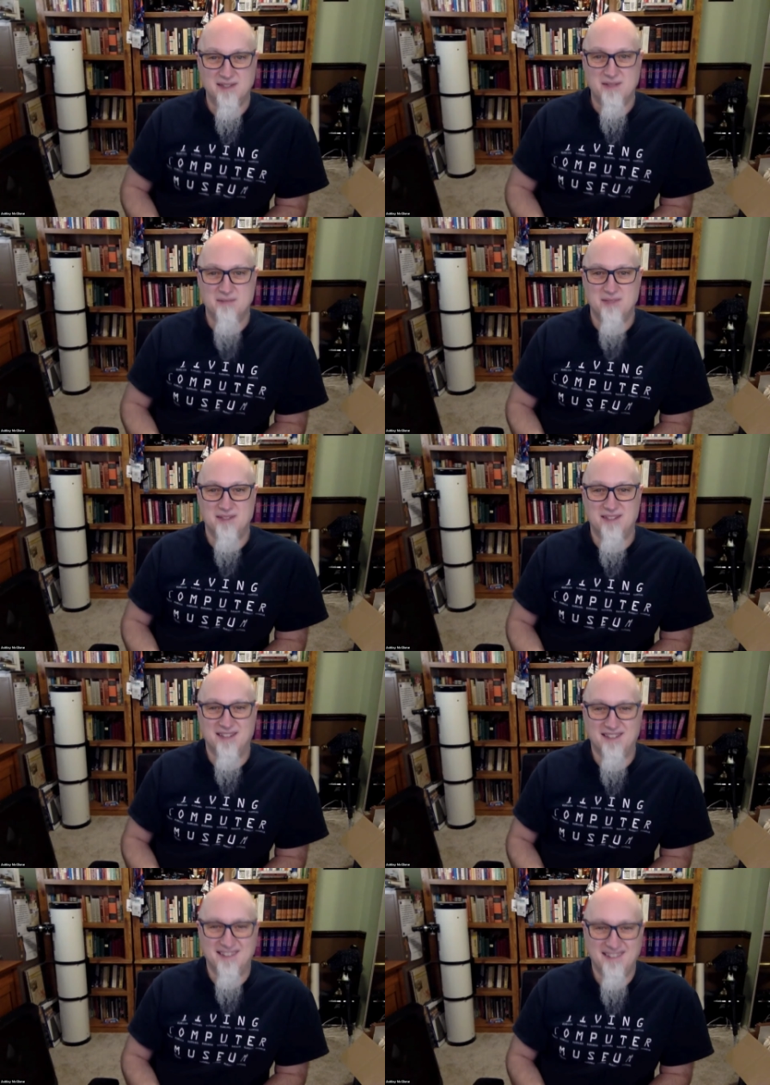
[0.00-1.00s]
but
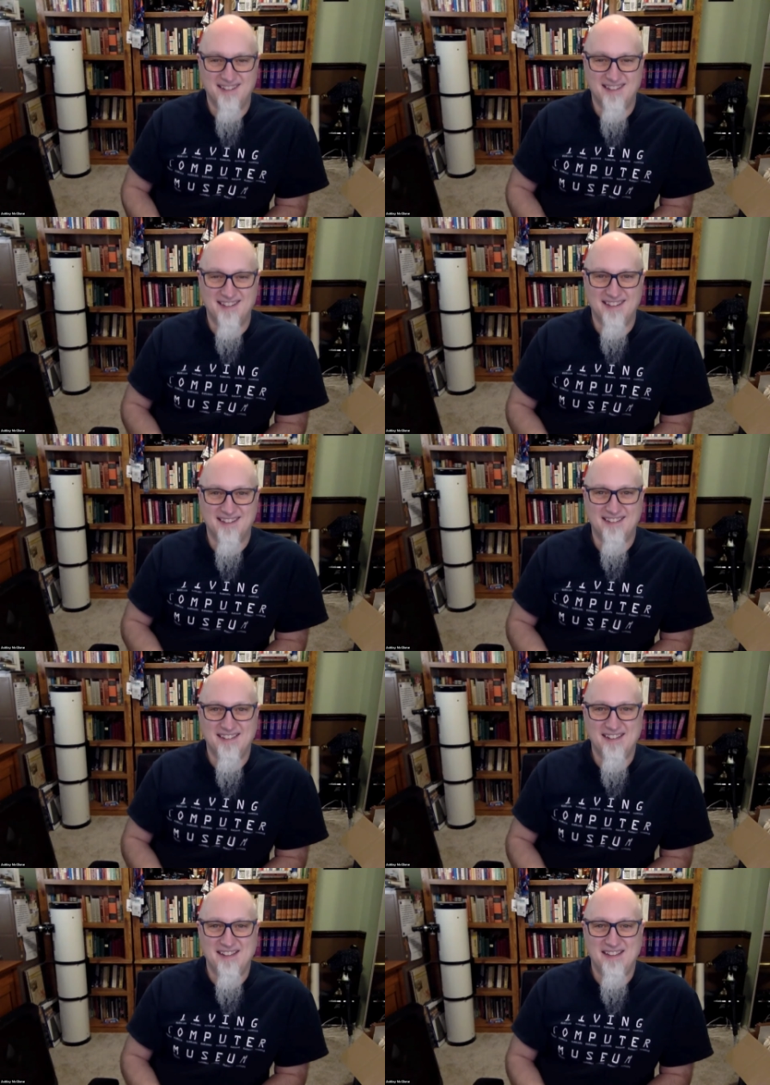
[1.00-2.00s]
uh, I
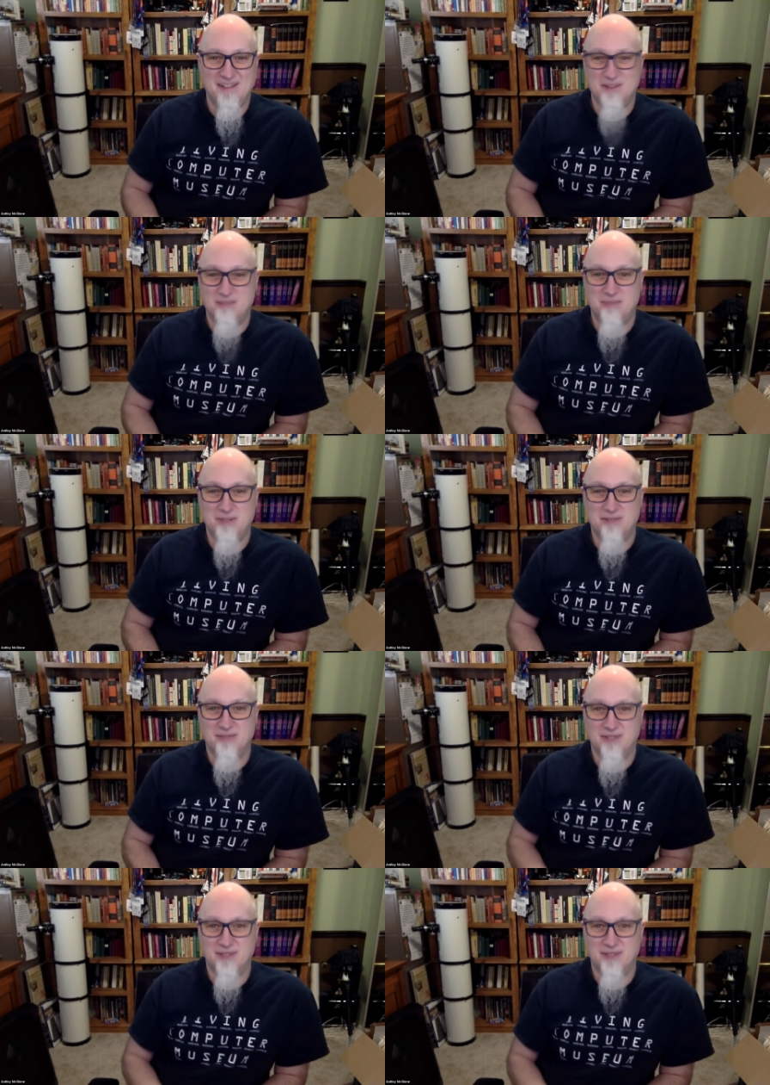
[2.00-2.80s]
it was beautiful.